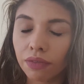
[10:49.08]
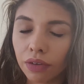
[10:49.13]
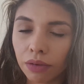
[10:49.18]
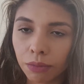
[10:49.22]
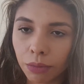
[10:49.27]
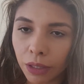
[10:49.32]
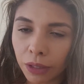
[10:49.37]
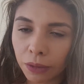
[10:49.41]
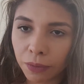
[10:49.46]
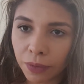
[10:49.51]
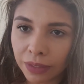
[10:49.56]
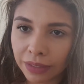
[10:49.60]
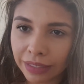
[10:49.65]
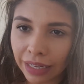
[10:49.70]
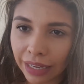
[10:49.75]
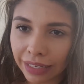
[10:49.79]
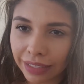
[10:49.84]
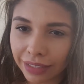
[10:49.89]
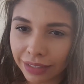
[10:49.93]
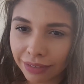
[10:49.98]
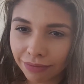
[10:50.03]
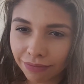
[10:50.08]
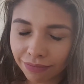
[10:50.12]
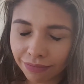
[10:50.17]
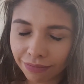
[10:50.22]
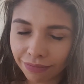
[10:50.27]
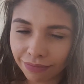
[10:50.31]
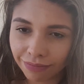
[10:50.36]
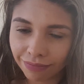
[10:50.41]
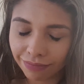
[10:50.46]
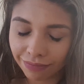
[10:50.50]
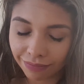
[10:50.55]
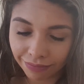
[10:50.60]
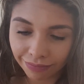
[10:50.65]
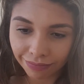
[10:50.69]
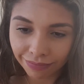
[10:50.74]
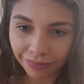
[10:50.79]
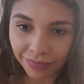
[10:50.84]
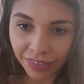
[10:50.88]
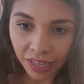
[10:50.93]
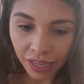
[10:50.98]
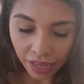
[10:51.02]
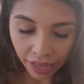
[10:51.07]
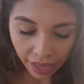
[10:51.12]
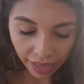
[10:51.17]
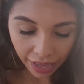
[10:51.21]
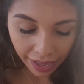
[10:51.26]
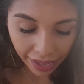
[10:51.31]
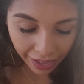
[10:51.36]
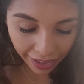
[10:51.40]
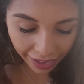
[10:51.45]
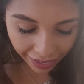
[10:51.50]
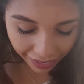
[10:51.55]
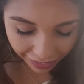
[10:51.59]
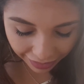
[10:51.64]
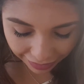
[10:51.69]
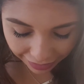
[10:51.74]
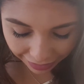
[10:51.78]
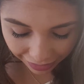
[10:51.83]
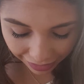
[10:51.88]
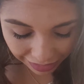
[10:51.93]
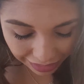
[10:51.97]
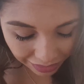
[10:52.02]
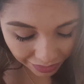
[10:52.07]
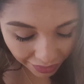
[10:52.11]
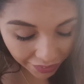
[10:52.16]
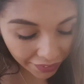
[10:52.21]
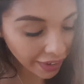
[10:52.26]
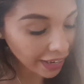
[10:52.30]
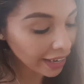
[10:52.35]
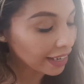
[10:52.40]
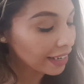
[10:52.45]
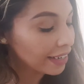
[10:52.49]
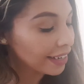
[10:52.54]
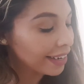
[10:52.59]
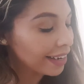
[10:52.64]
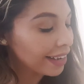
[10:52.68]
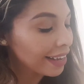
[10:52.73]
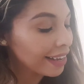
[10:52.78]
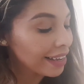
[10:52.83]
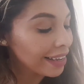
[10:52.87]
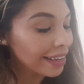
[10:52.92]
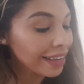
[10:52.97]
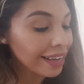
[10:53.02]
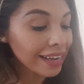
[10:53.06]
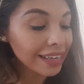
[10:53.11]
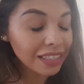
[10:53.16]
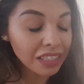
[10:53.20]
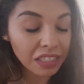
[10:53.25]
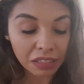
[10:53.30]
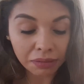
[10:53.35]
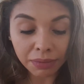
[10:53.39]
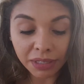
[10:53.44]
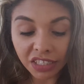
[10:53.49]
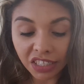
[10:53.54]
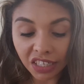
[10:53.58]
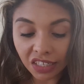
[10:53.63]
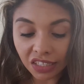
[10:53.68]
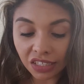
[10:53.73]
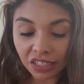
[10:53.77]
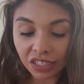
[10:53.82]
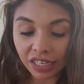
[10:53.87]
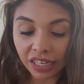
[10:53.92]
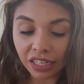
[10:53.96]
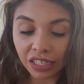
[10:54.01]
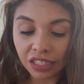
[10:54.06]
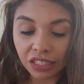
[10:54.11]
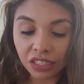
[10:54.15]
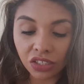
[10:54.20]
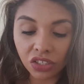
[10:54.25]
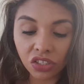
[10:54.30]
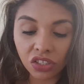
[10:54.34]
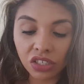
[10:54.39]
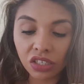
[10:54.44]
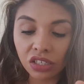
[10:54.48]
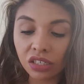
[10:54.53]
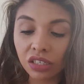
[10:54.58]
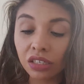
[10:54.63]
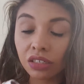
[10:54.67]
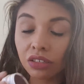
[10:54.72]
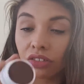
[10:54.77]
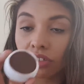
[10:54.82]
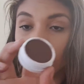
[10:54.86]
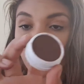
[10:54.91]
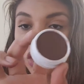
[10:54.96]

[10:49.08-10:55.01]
Break with Danny. And this one right here, it's Smidgens, and it's just a single